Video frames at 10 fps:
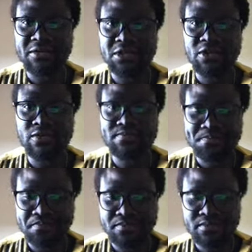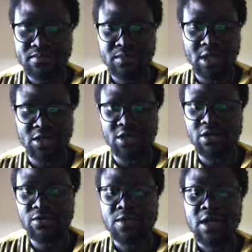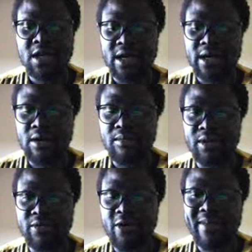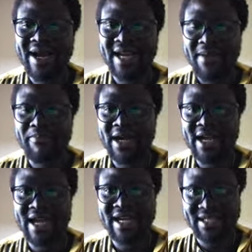So the Roman Empire is